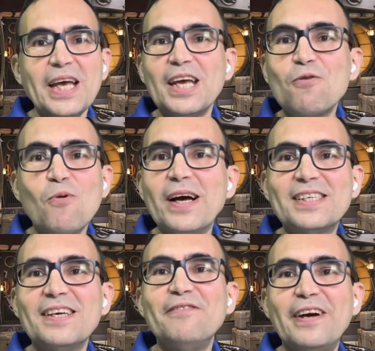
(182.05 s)
It
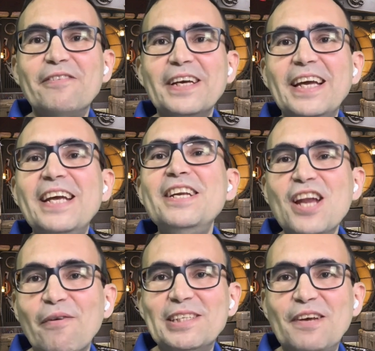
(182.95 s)
was a very
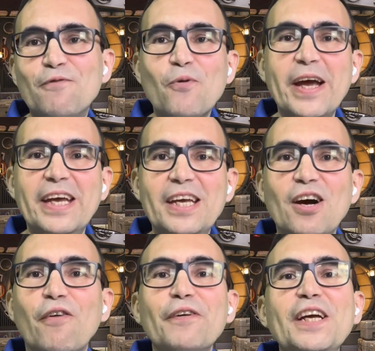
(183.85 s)
innovative way
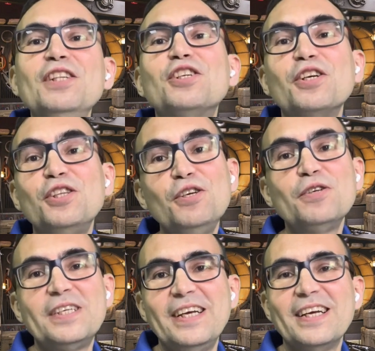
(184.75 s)
of
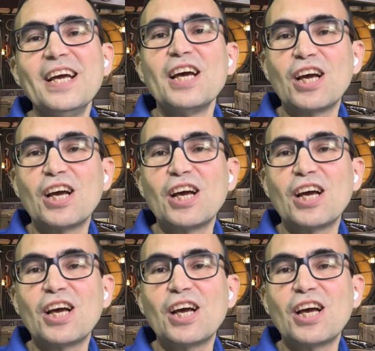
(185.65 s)
introducing